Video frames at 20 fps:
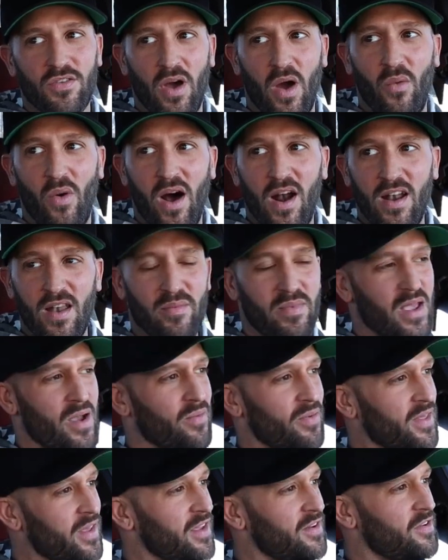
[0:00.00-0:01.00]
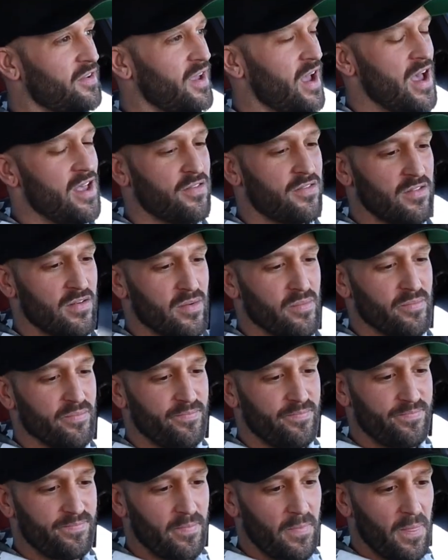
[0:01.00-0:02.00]
So I wanted to be able to get you guys
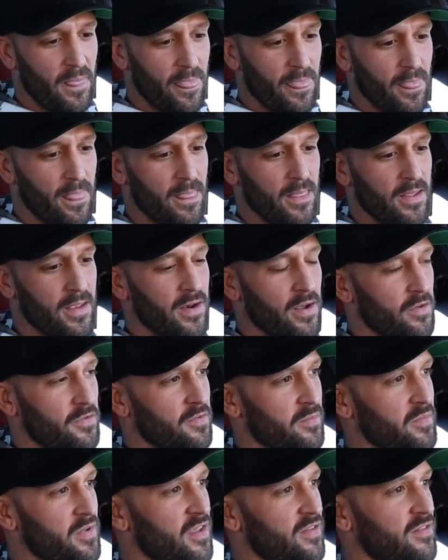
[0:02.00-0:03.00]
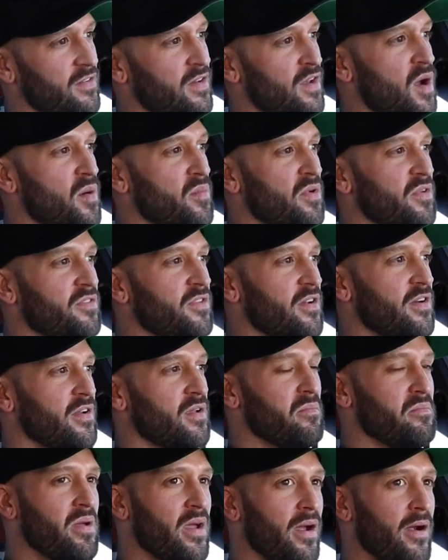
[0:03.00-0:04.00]
some, you know, some decent numbers here to
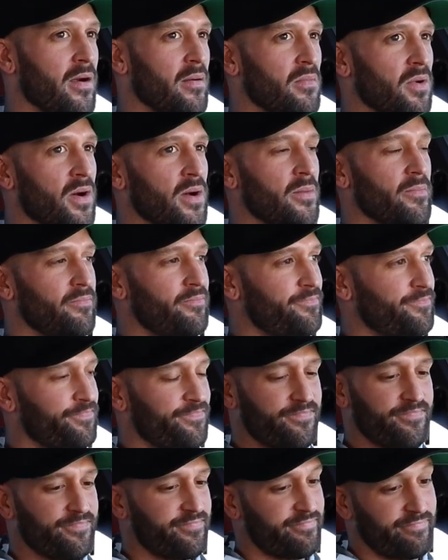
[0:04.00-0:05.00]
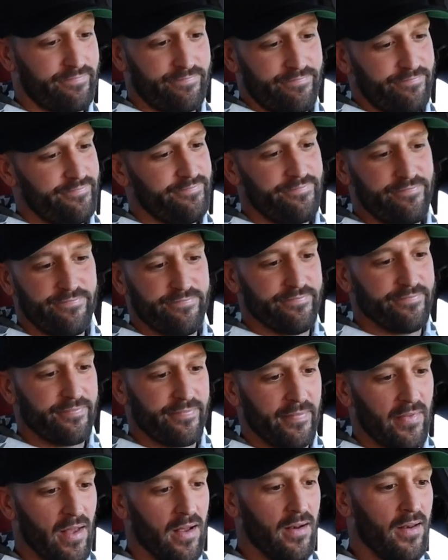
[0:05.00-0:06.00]
compare, but
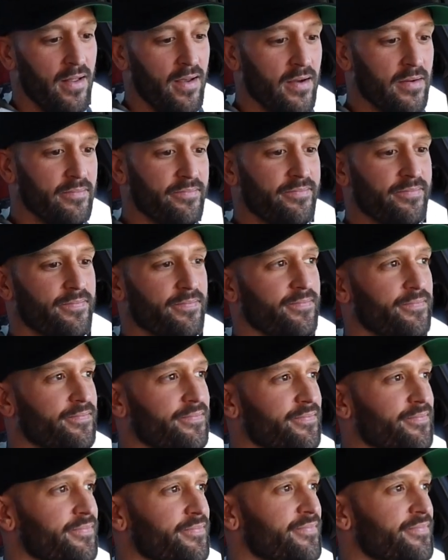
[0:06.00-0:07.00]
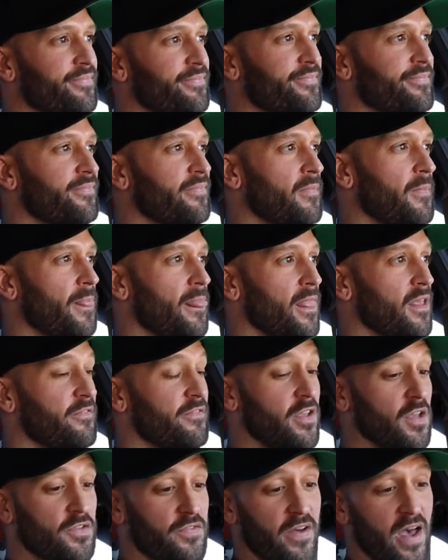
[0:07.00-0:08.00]
I don't know. 30.
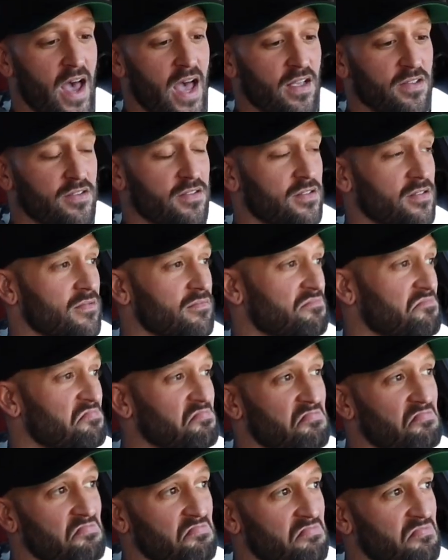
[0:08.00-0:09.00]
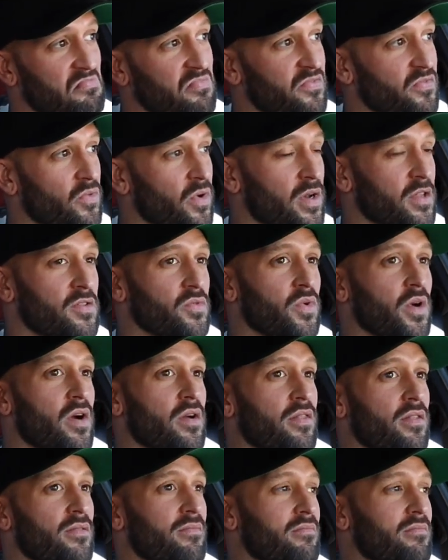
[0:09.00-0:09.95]
Feels fast, what it's worth.